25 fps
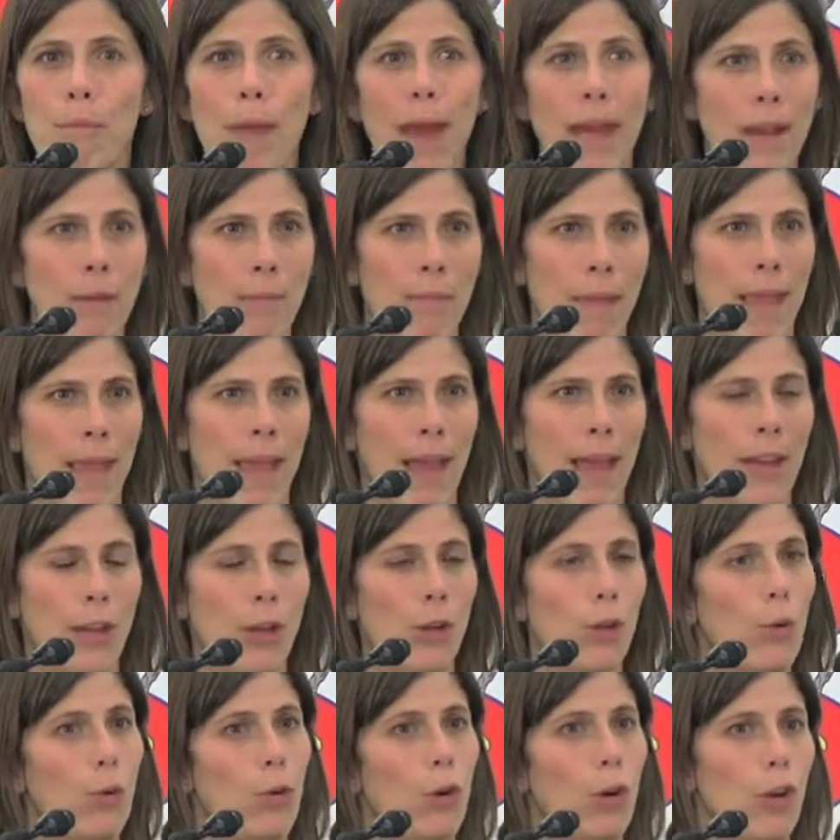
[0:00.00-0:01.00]
met a man
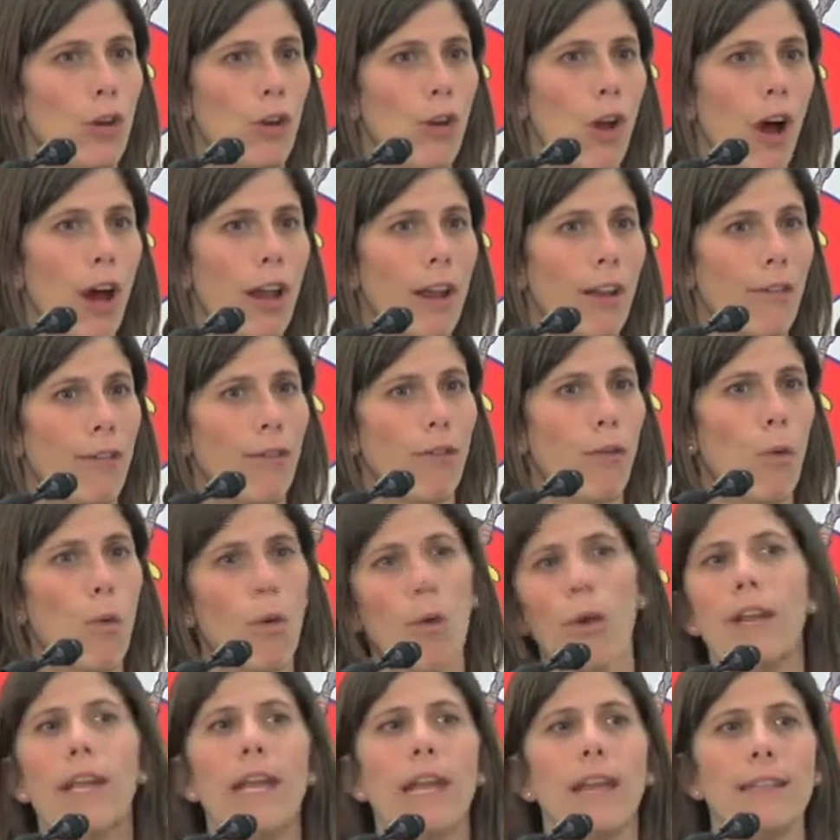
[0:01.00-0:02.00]
who could not
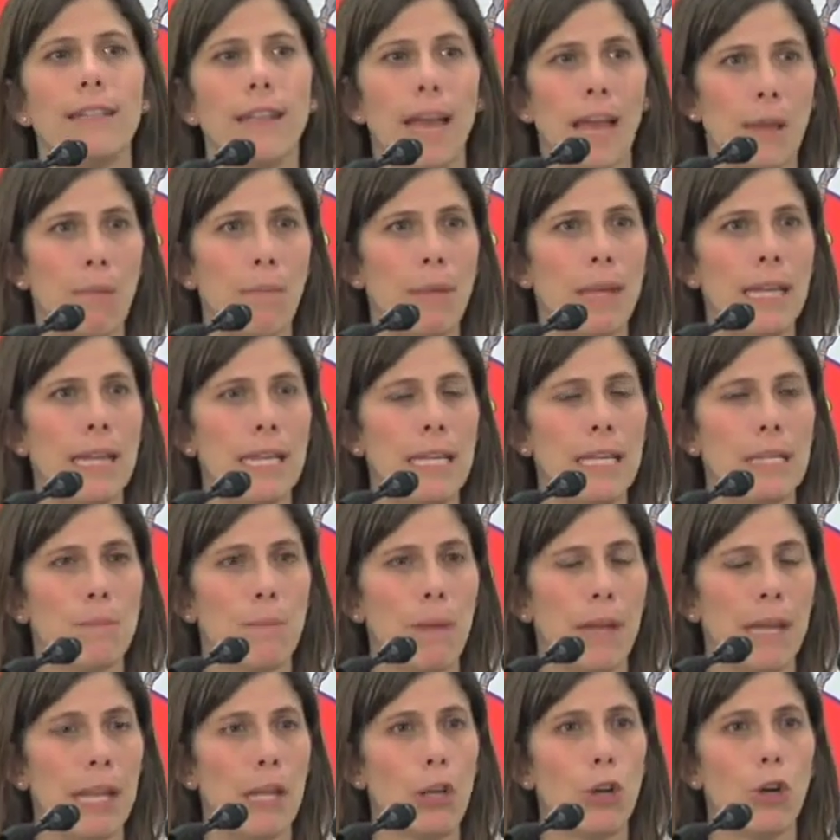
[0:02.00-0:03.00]
afford, he had diabetes,
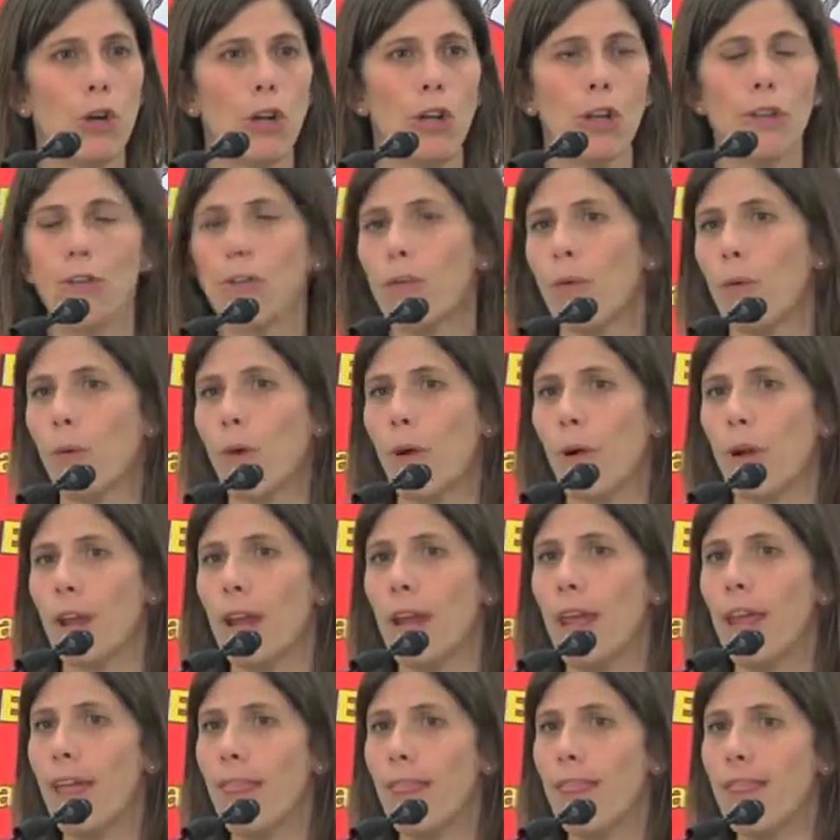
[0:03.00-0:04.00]
but he couldn't
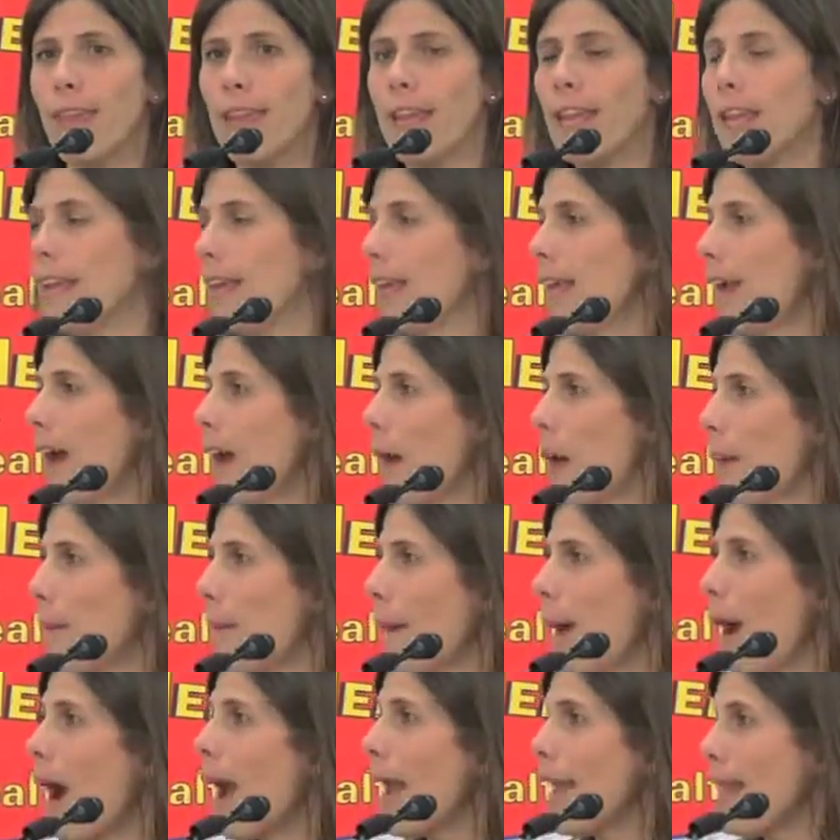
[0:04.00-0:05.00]
afford the
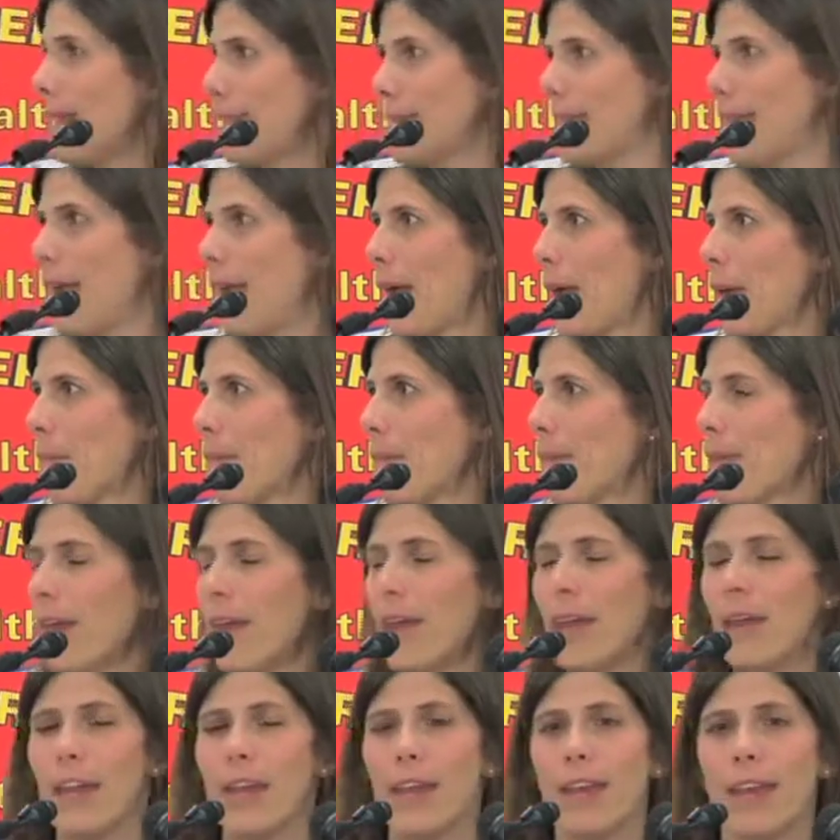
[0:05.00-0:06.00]
eye exam
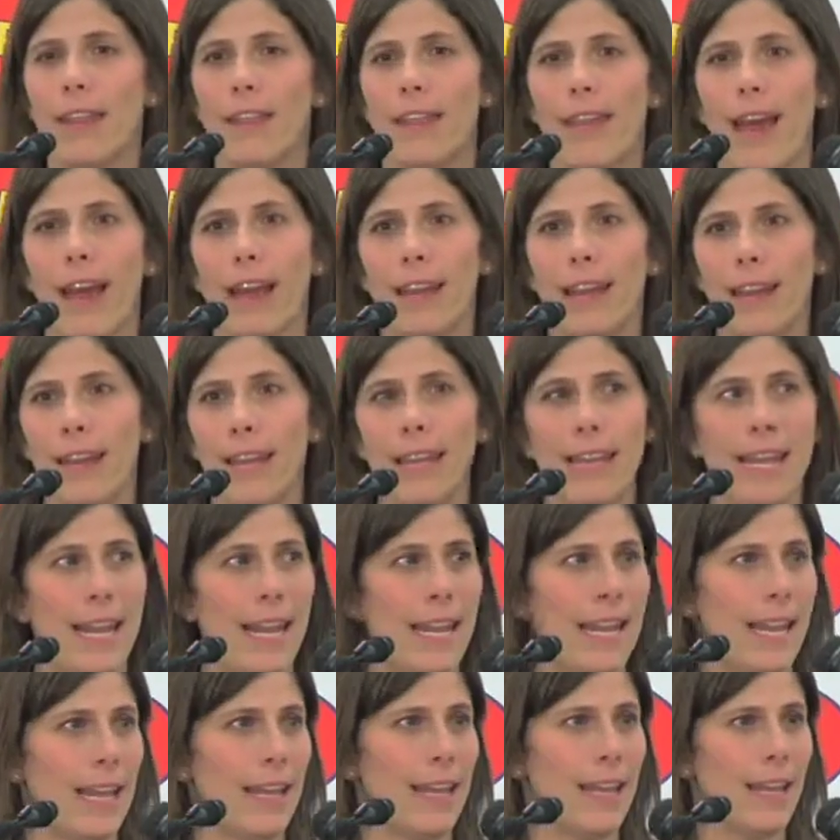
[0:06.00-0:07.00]
that he
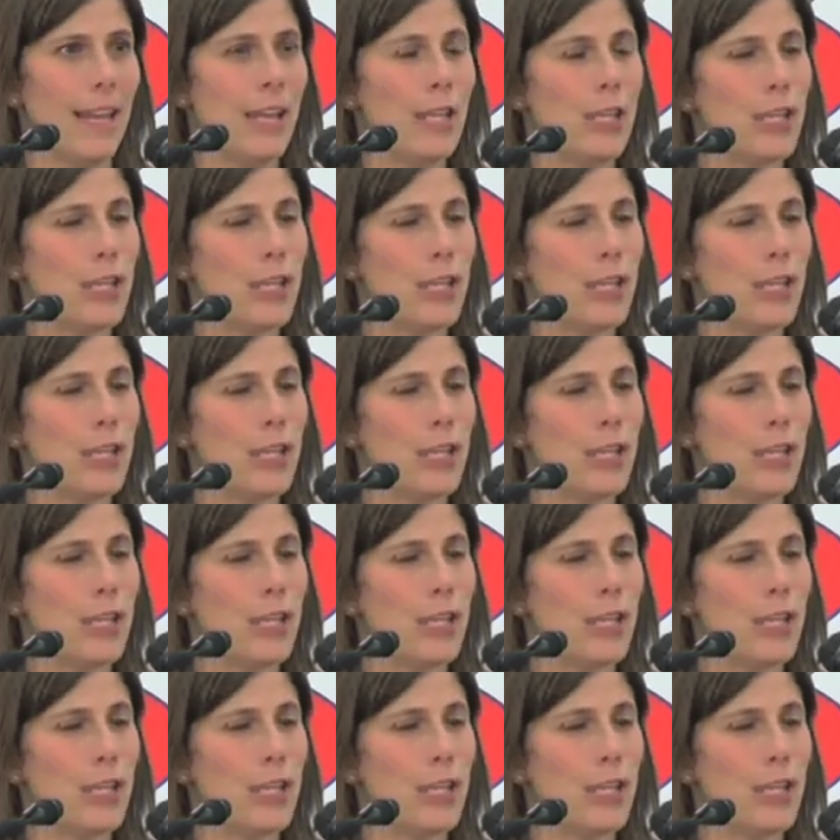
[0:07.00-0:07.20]
needed.